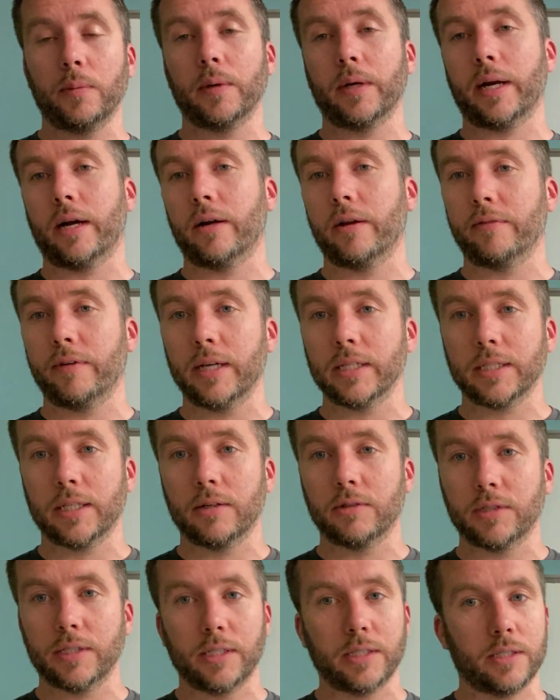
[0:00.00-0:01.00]
about
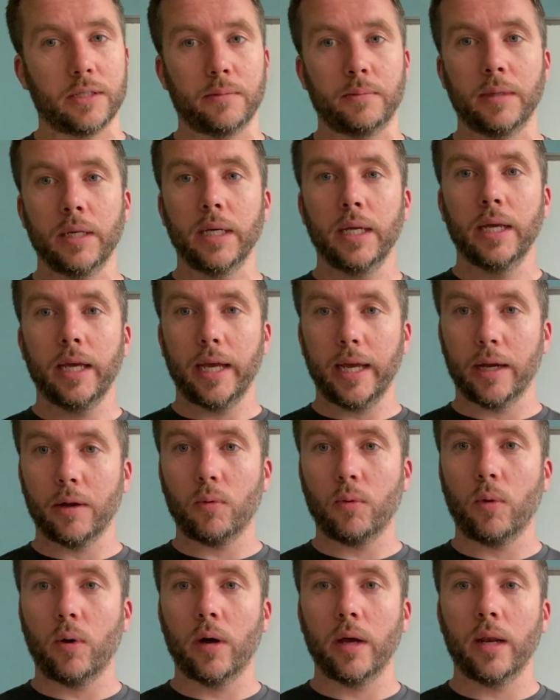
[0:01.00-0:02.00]
cardiovascular system in a
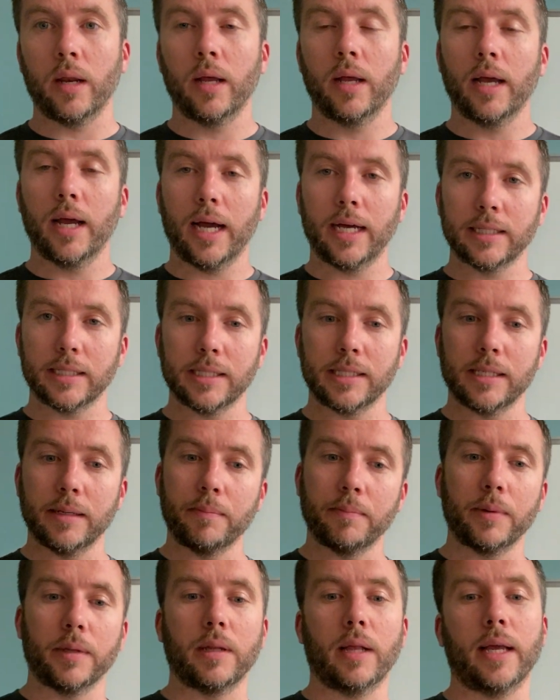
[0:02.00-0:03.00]
while as a
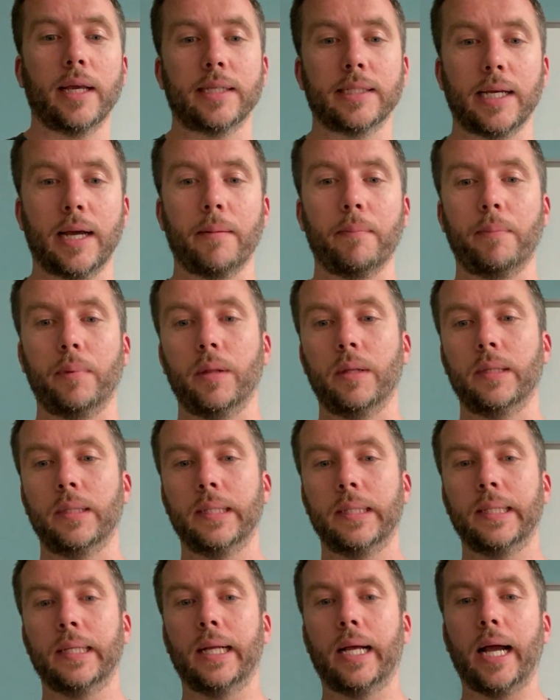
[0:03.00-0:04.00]
simple example.
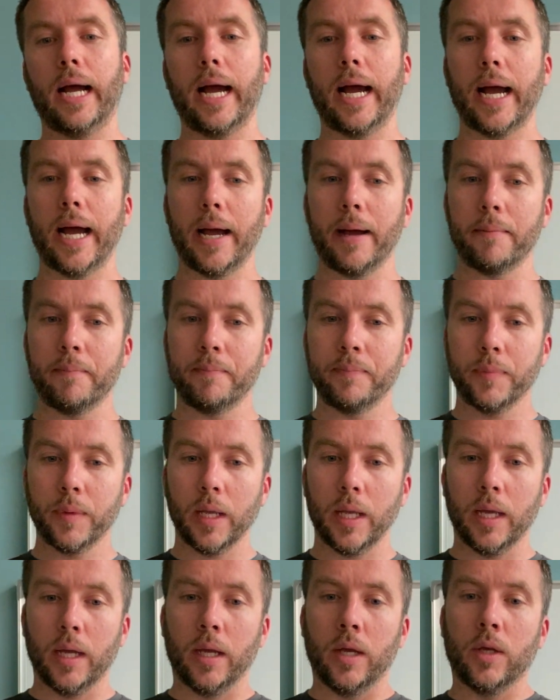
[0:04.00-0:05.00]

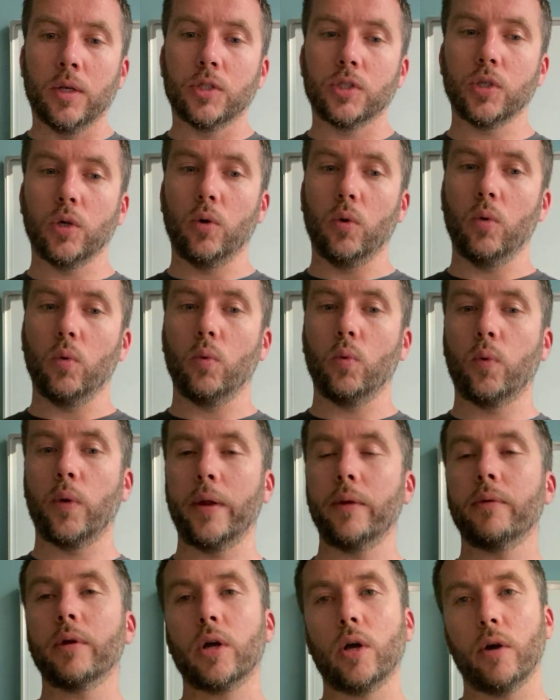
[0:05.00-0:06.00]
So
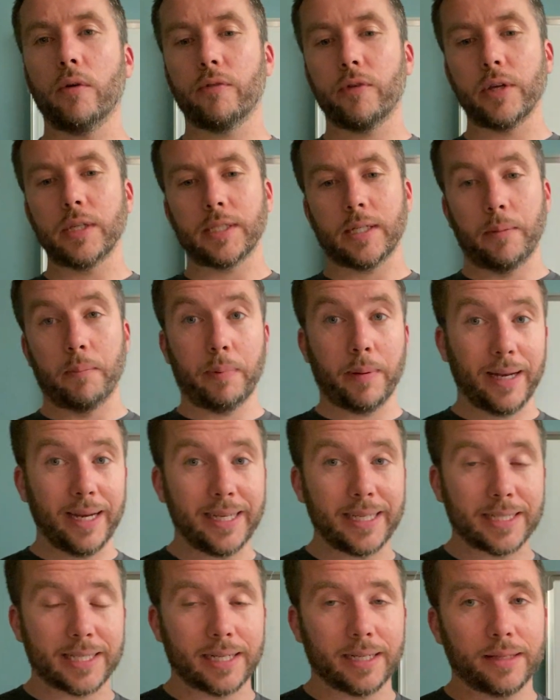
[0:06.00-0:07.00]
when recovery is
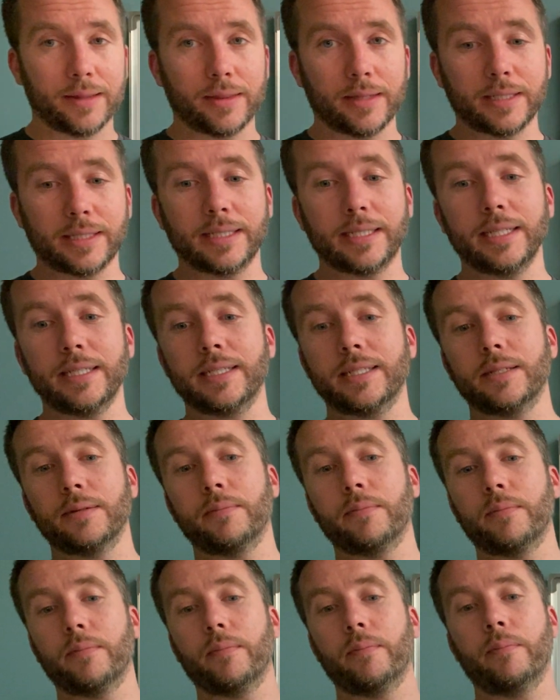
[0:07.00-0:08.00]
complete, the
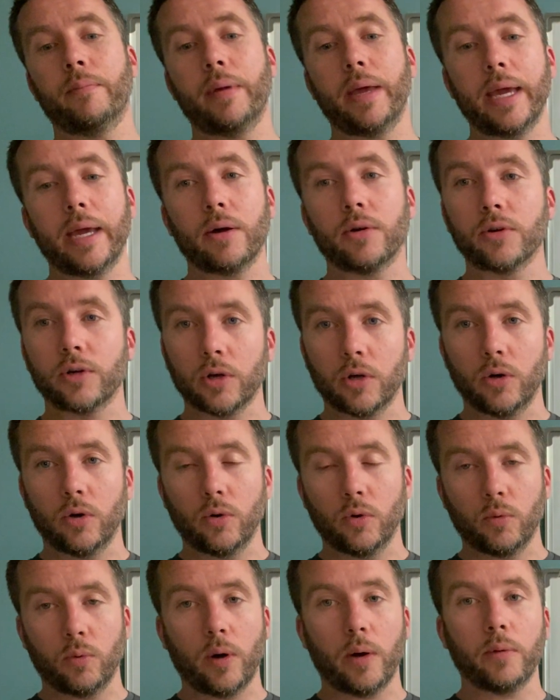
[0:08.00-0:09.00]
system may
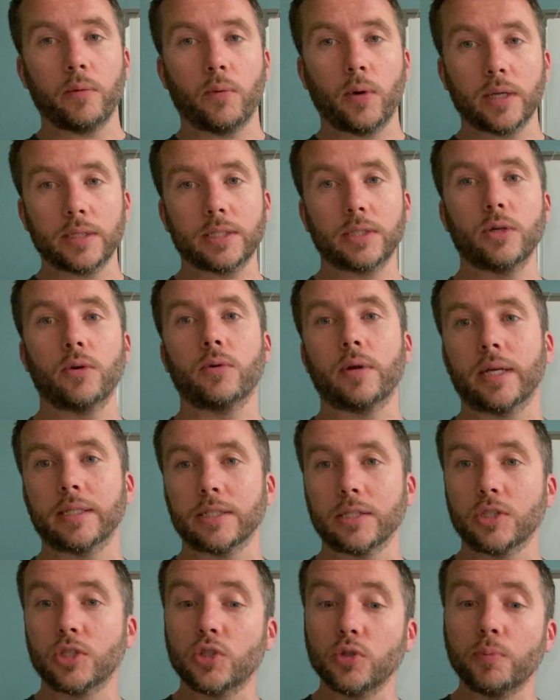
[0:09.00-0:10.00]
undergo what's known as
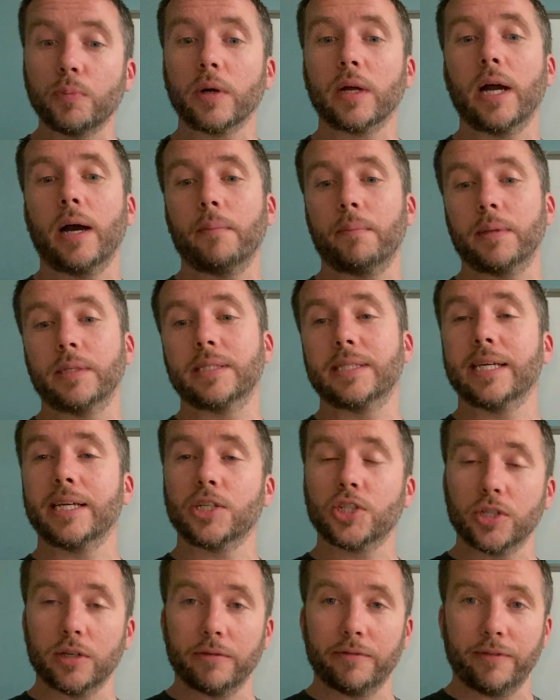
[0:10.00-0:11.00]
a
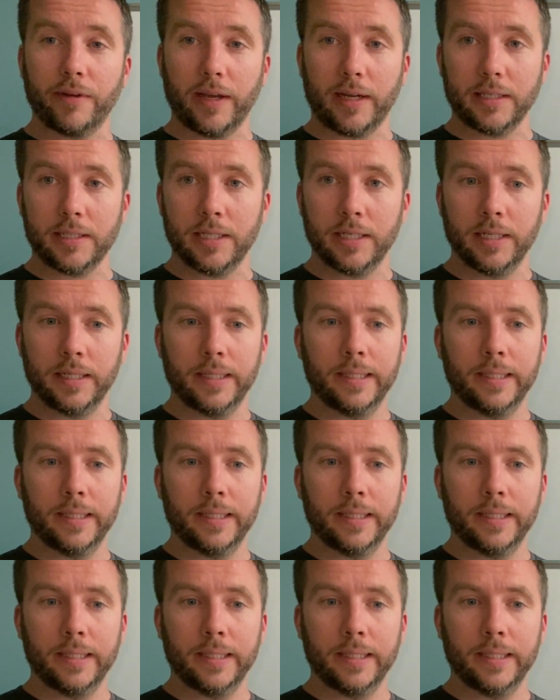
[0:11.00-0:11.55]
supercompensation effect.